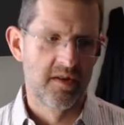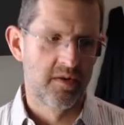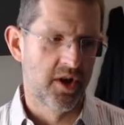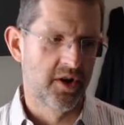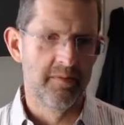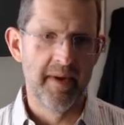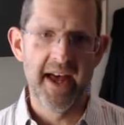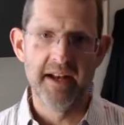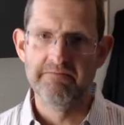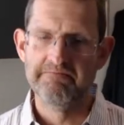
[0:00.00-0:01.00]
good or
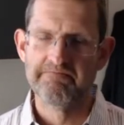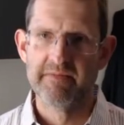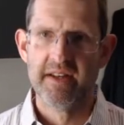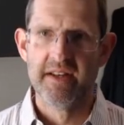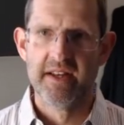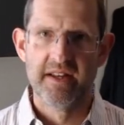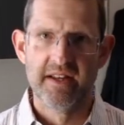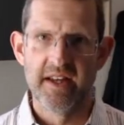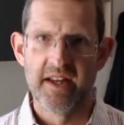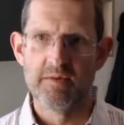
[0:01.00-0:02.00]
bad,
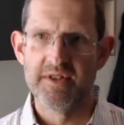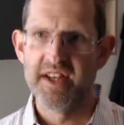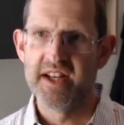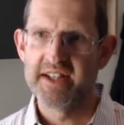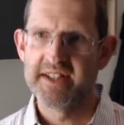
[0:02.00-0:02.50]
and we'll see you next